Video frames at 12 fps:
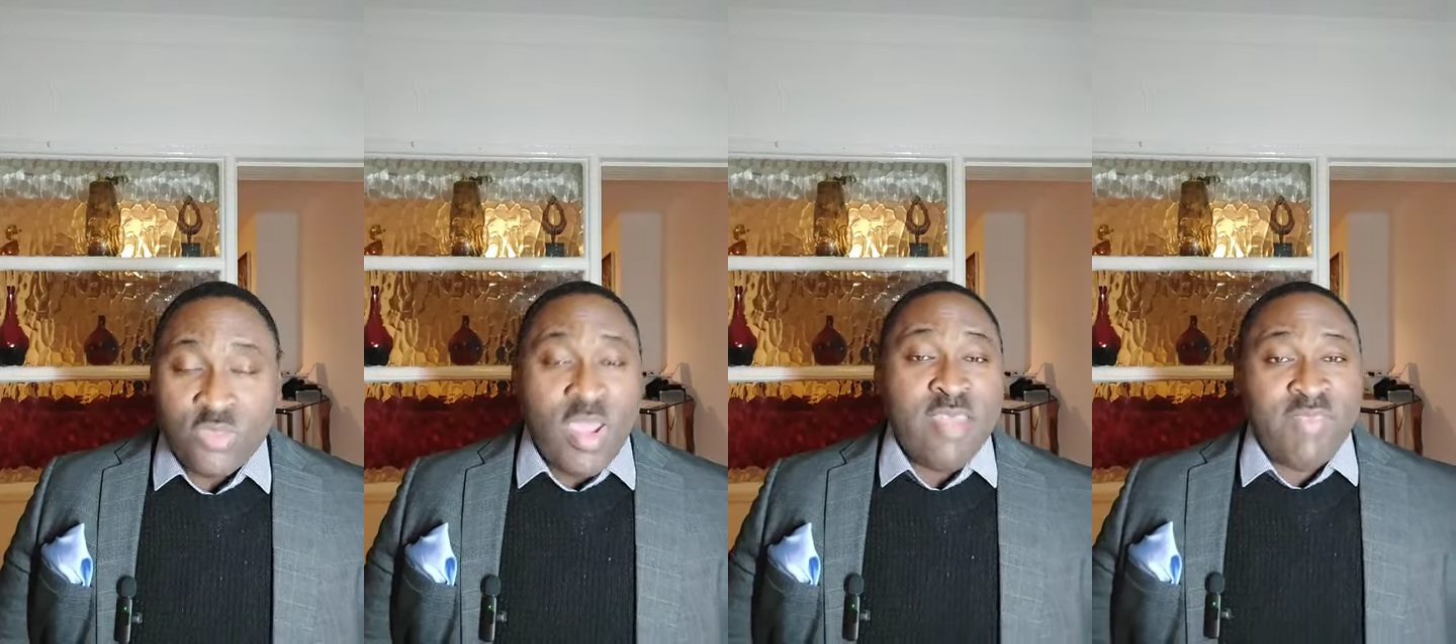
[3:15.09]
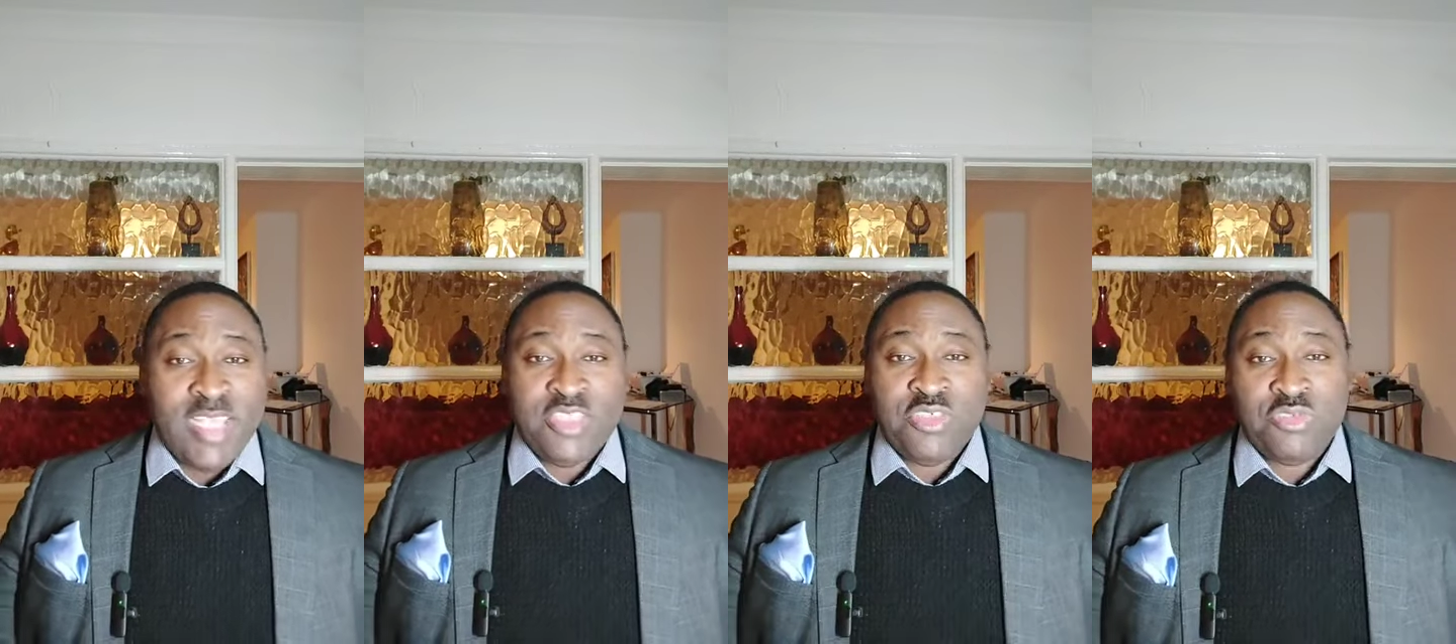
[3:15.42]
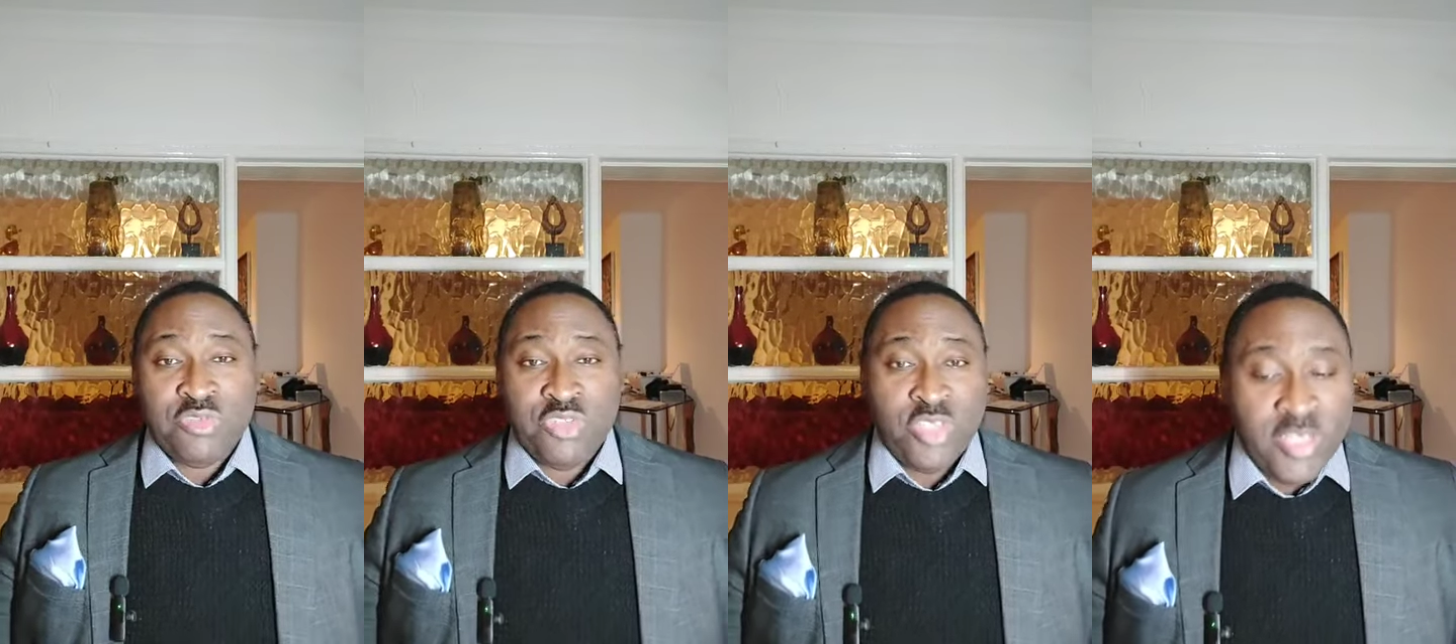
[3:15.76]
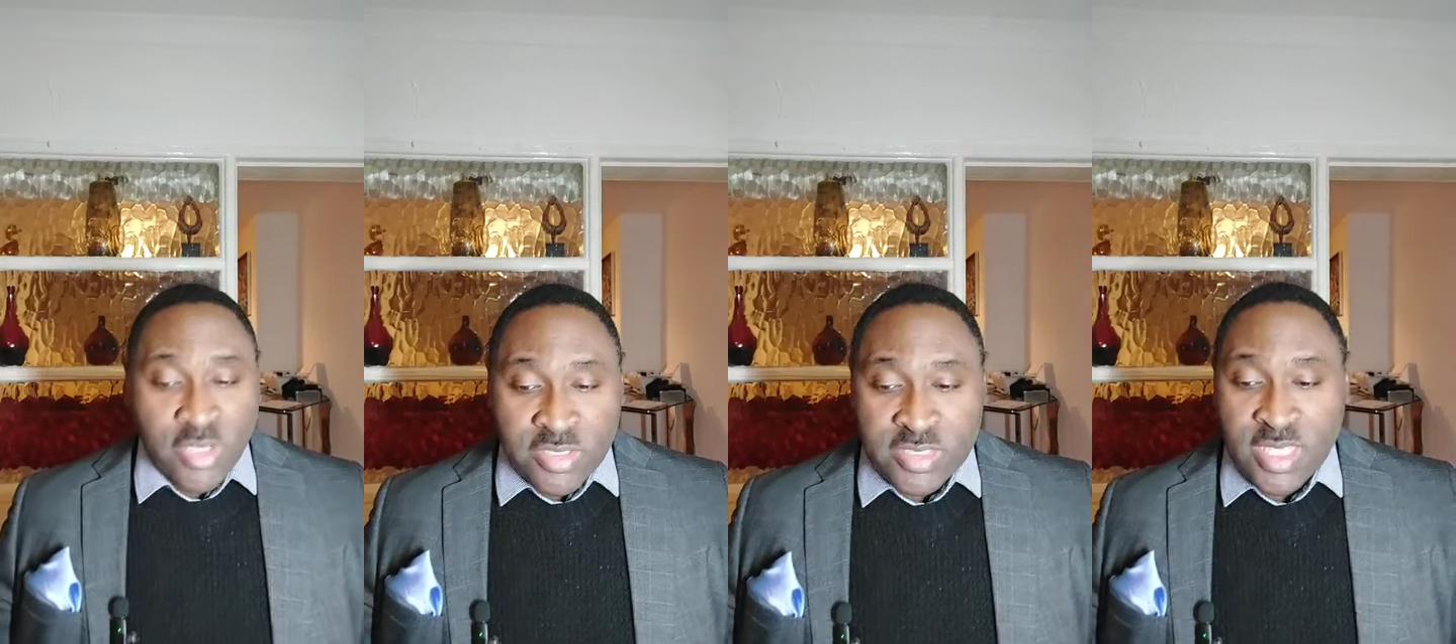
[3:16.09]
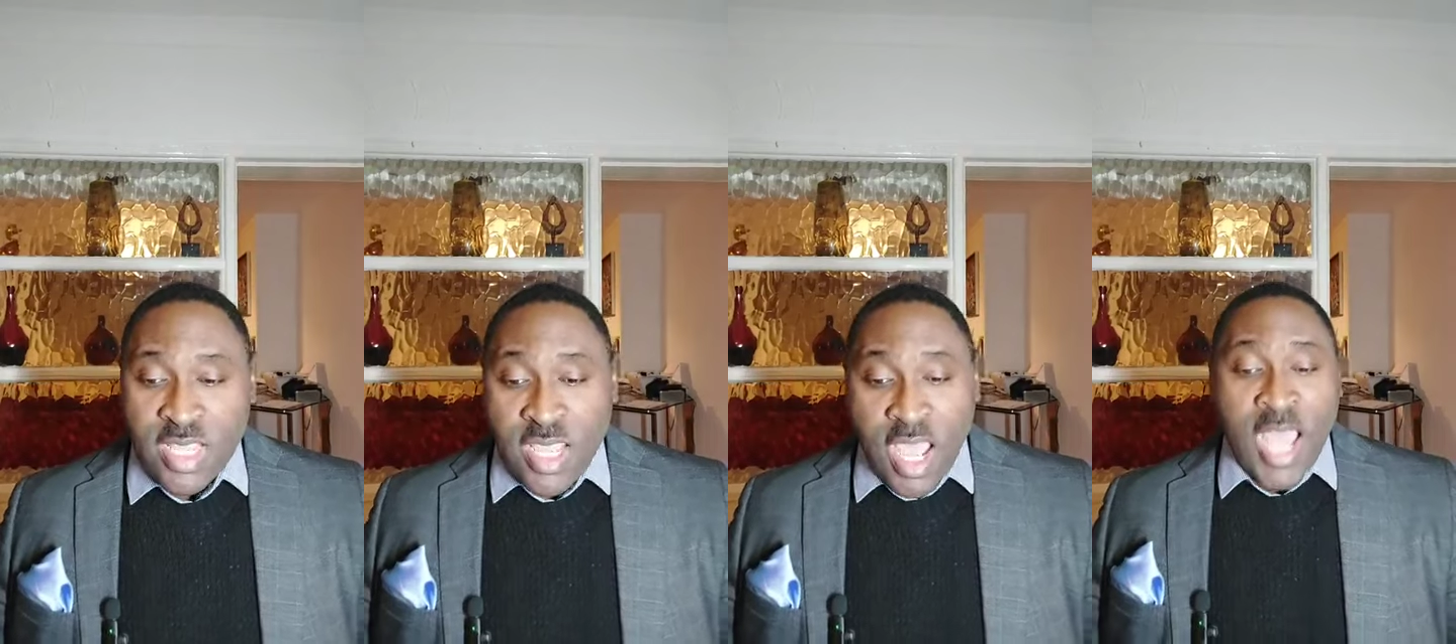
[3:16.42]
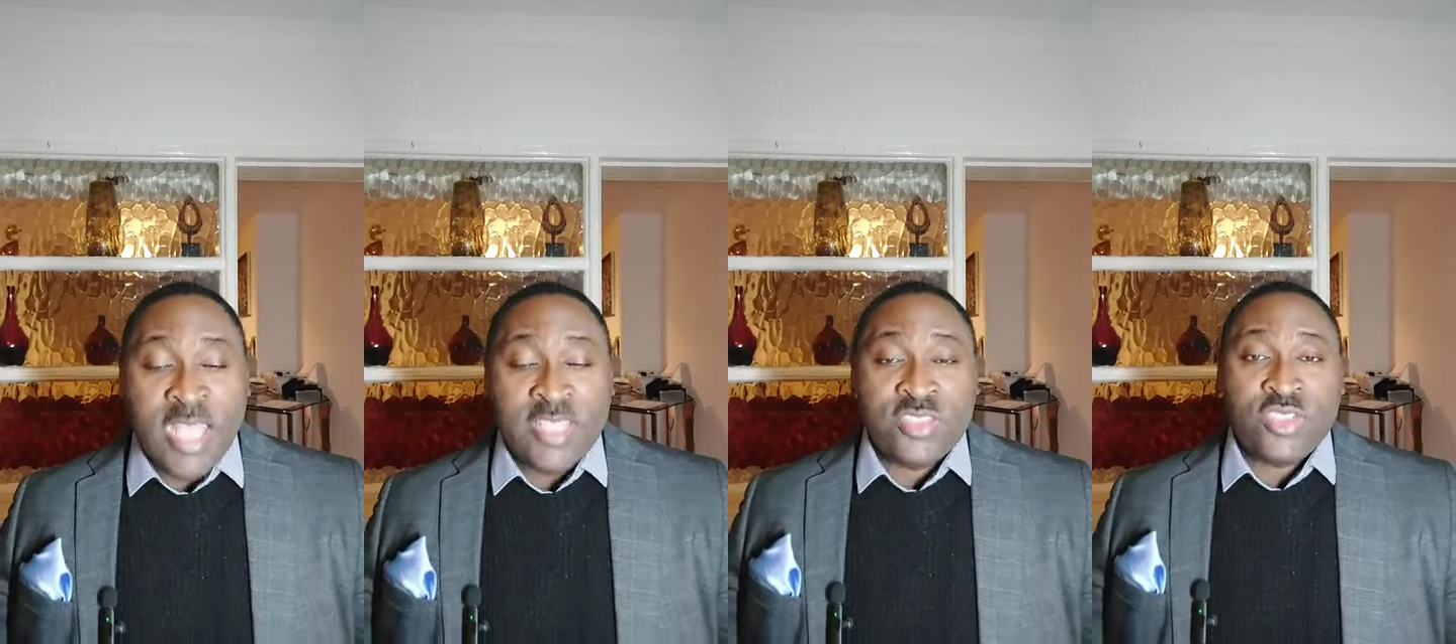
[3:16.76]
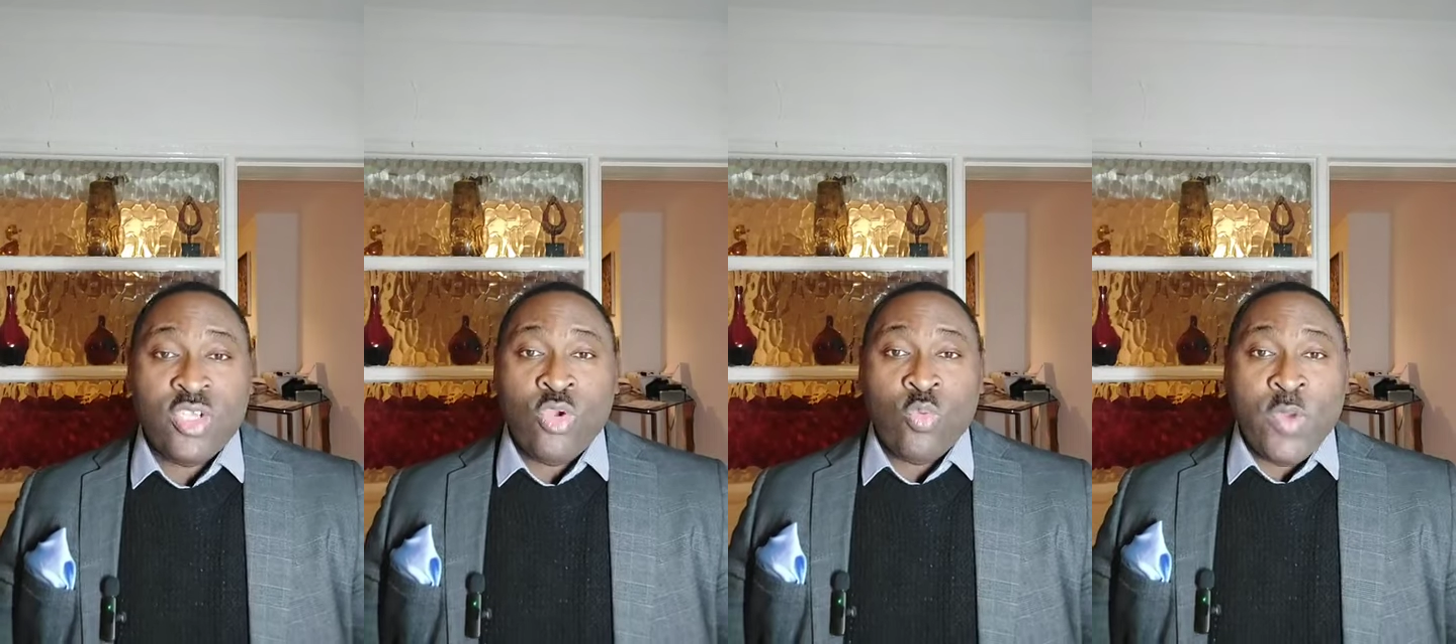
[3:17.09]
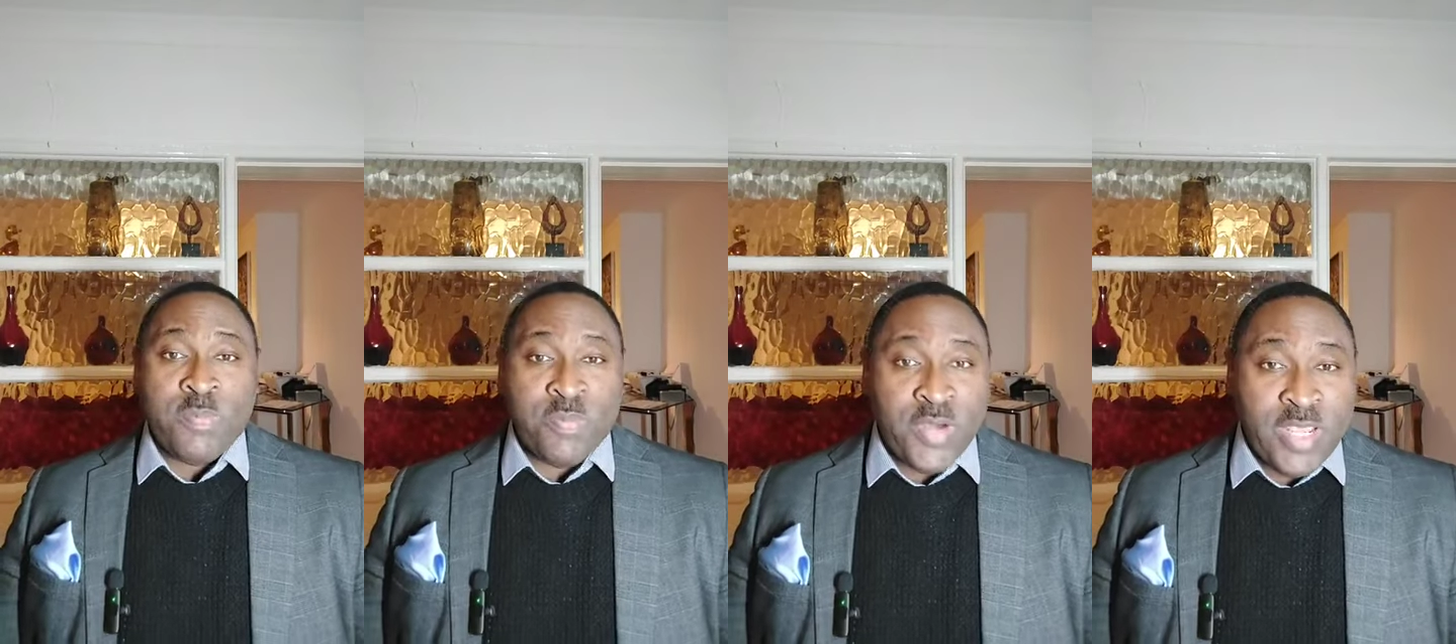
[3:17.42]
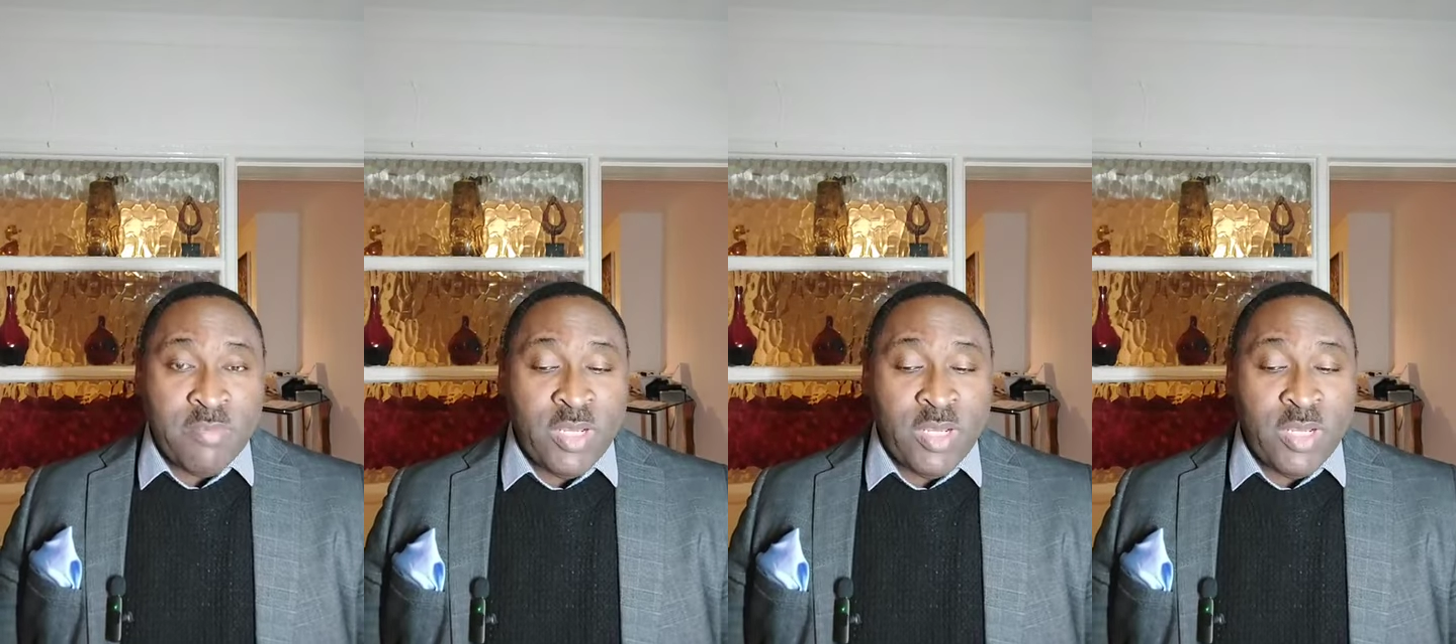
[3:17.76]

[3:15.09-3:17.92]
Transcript: So I invite you to join us as we pray.